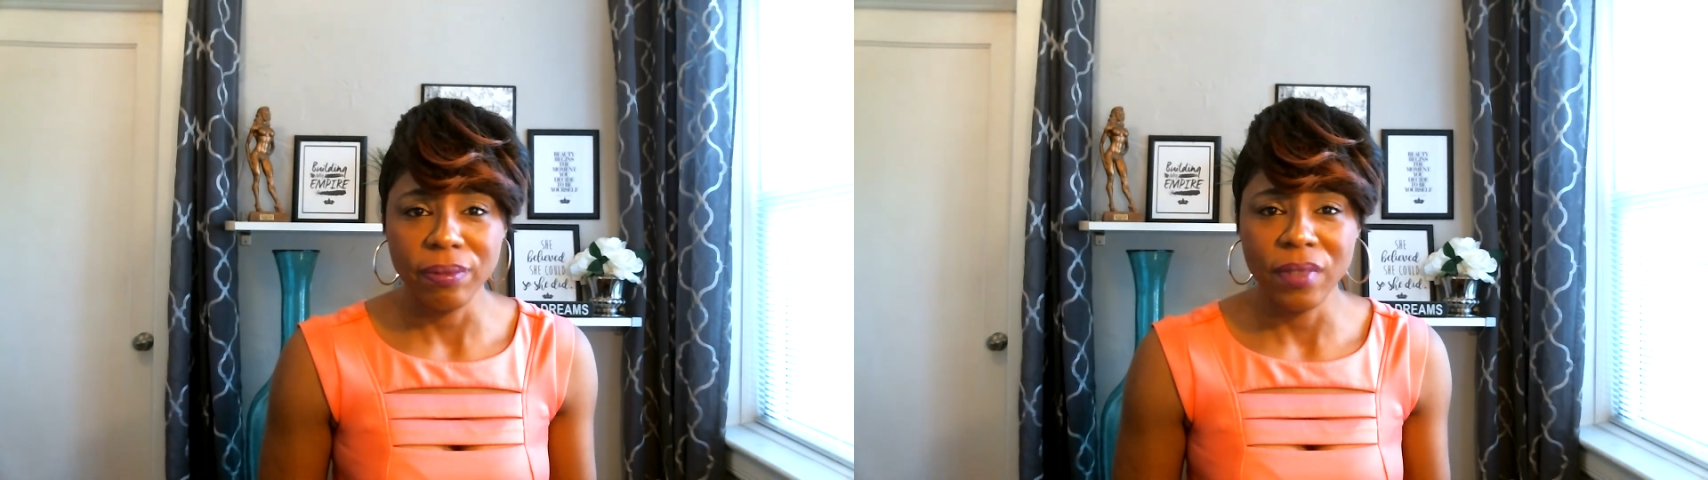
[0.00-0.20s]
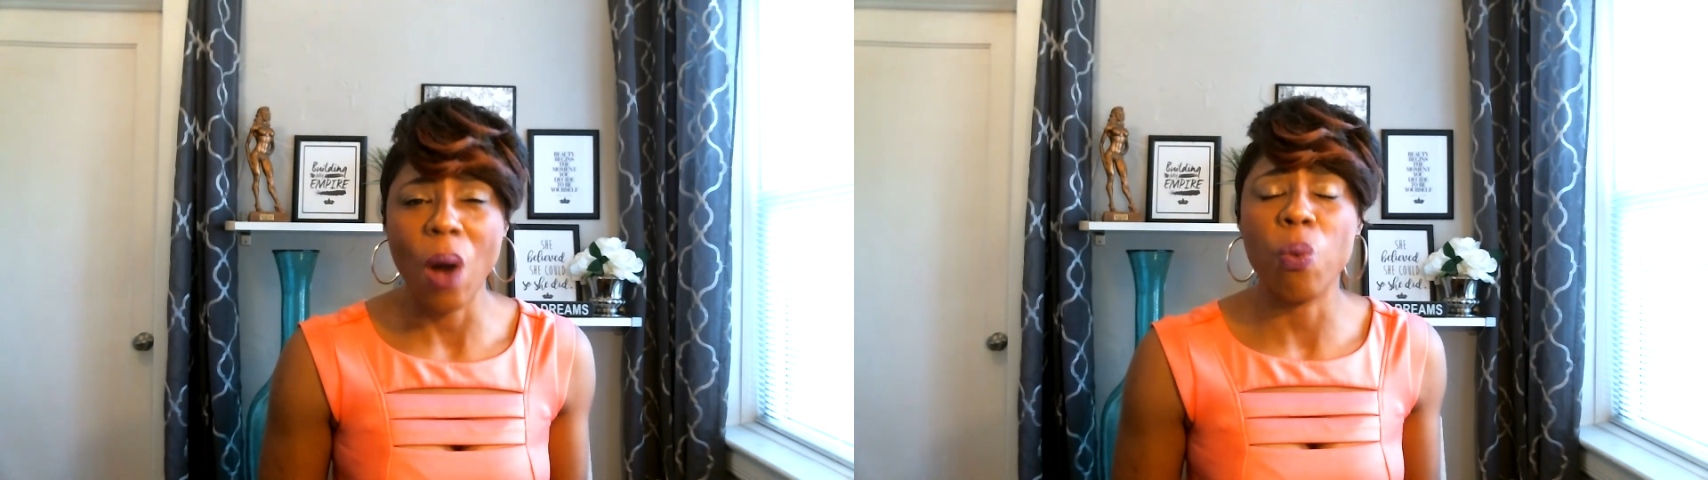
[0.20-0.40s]

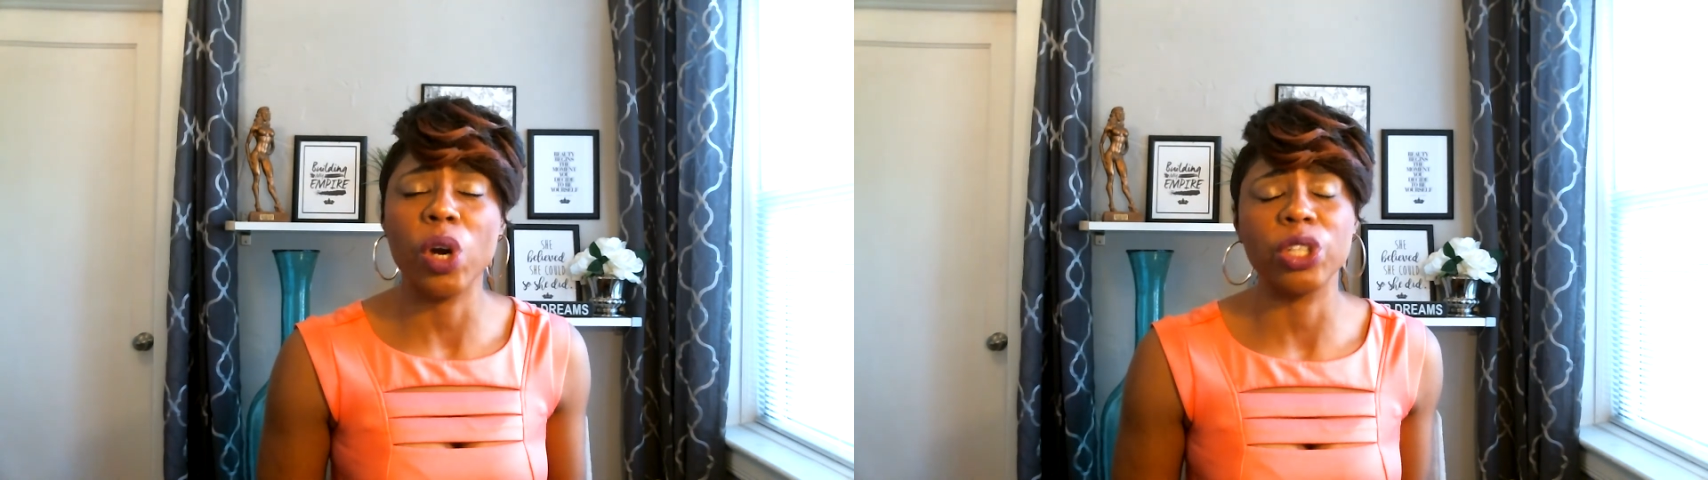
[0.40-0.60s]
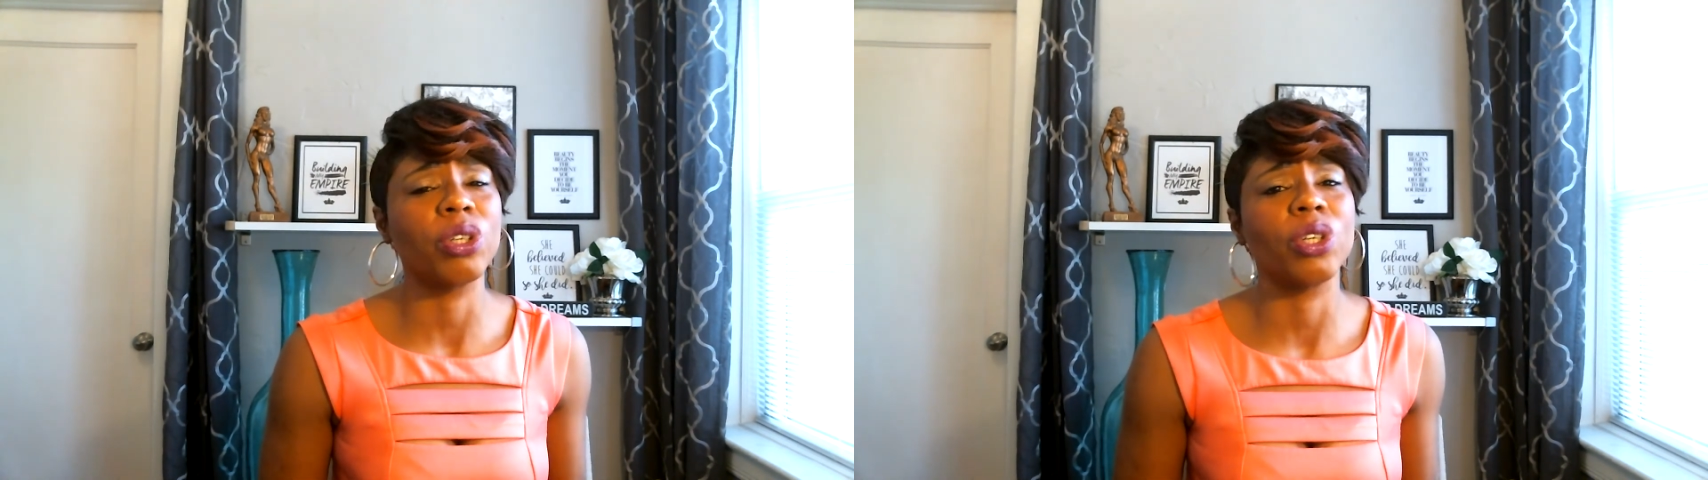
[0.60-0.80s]
I
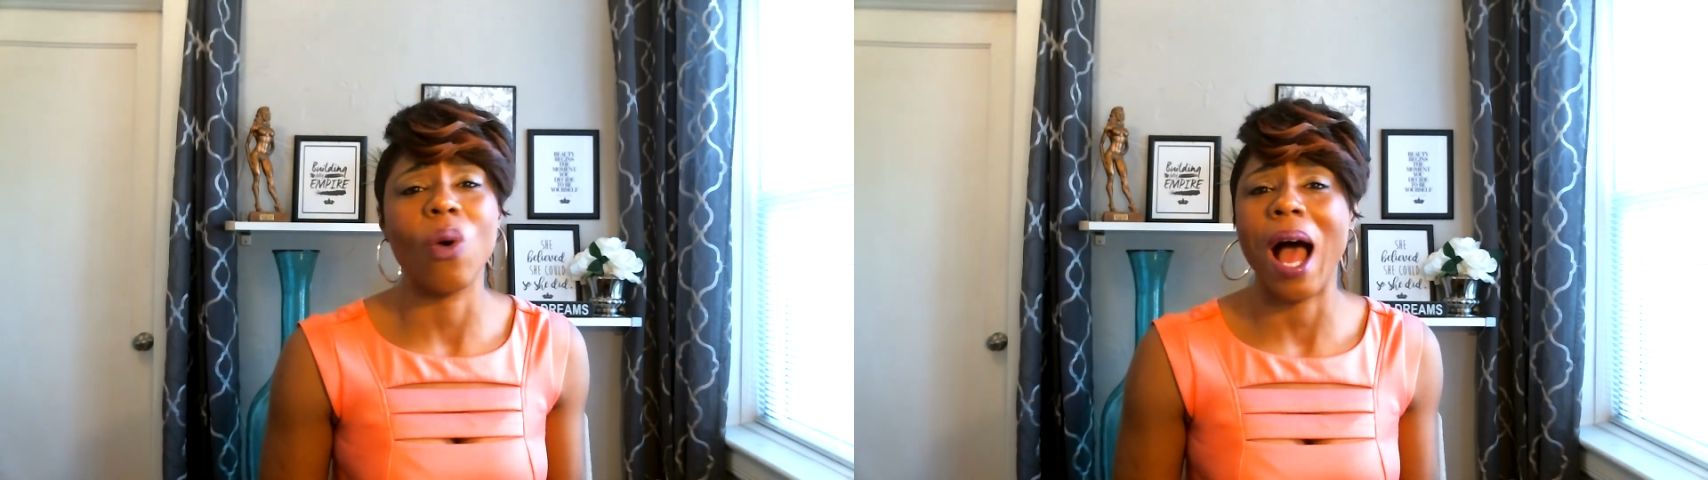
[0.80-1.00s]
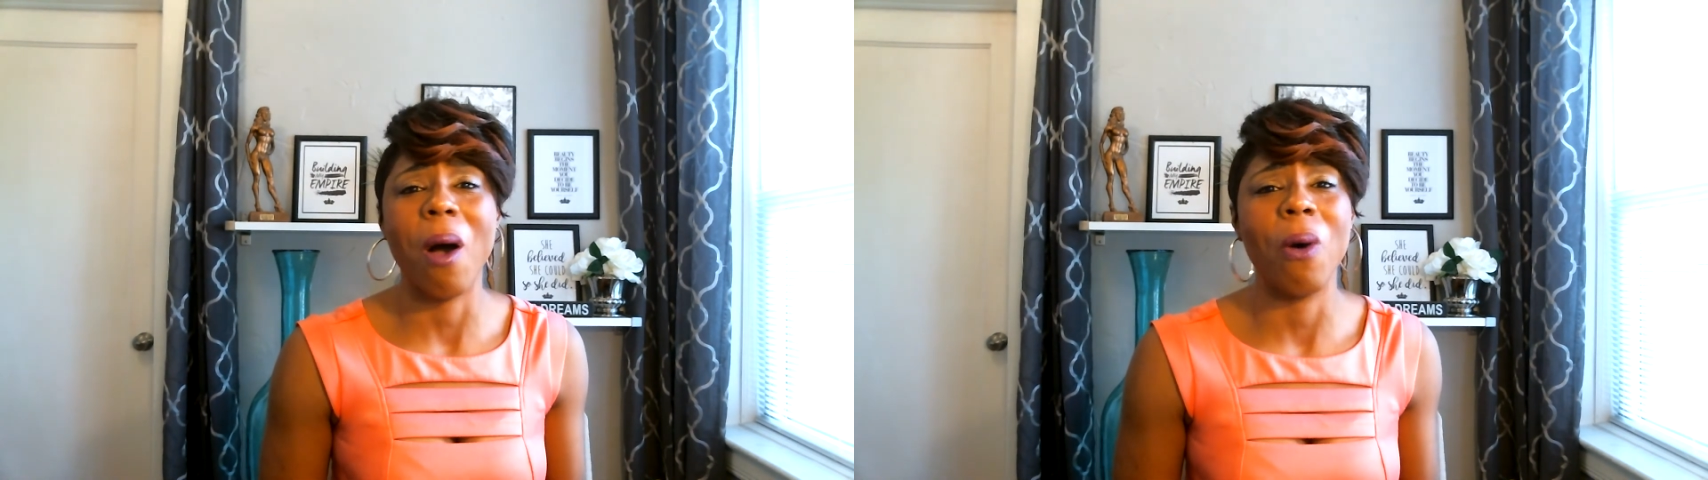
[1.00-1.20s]
want you to know
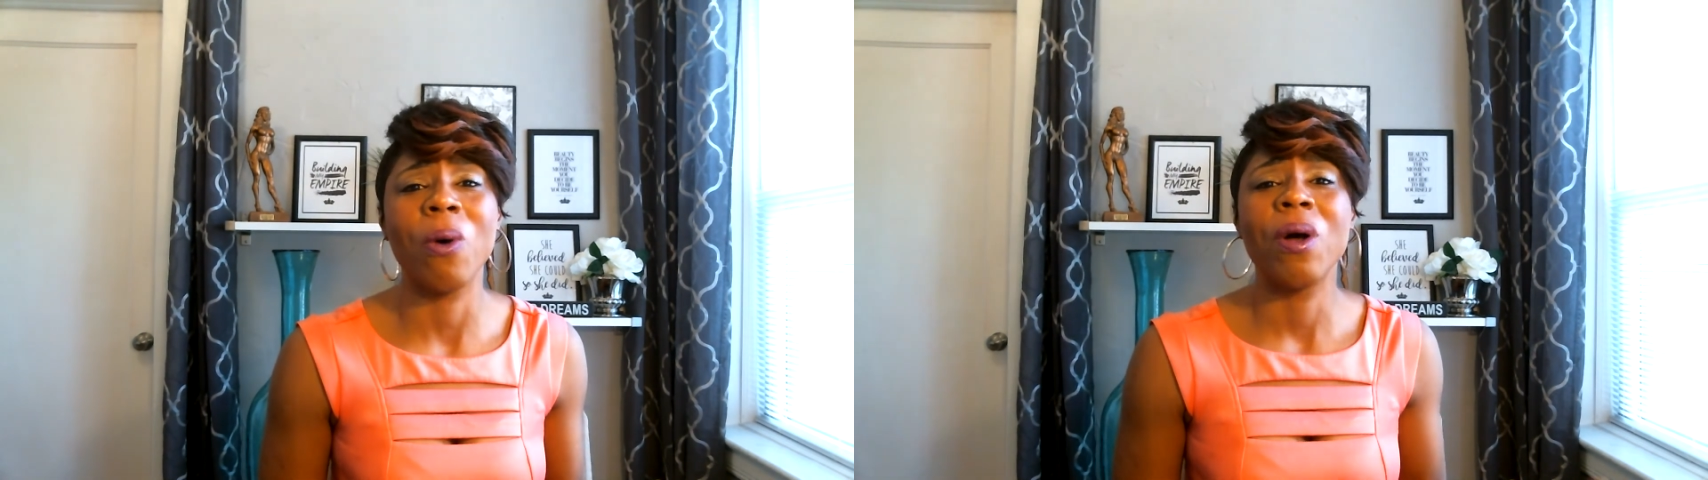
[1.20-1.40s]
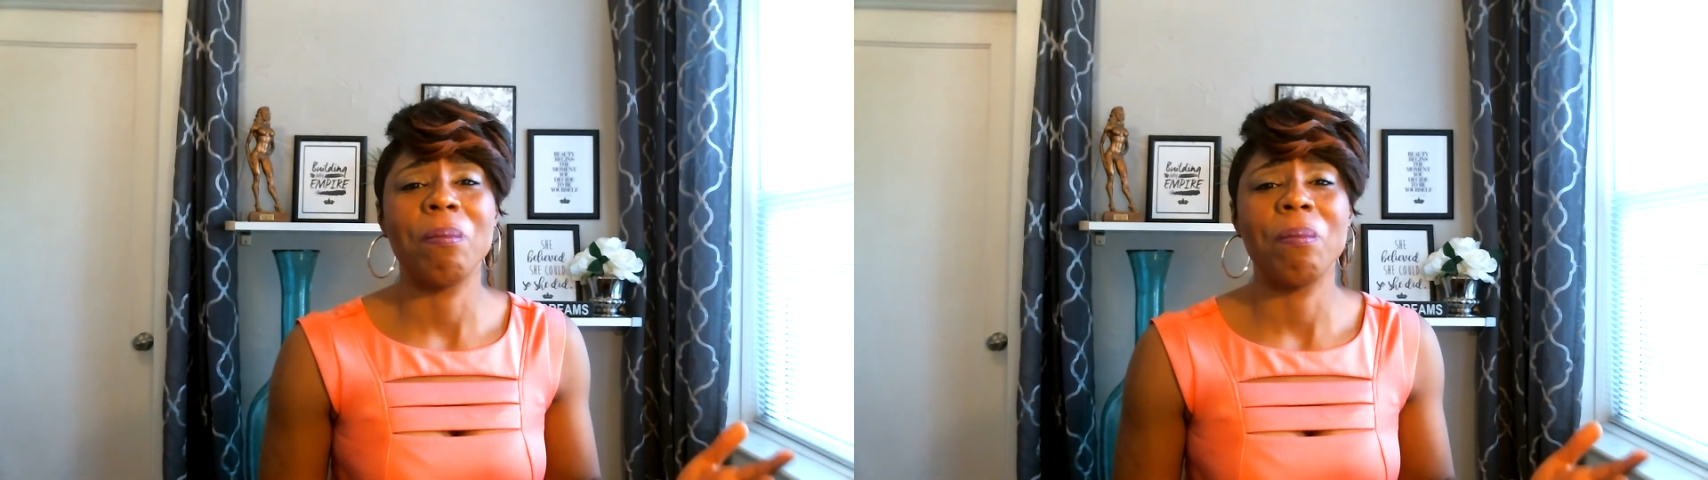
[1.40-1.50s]
how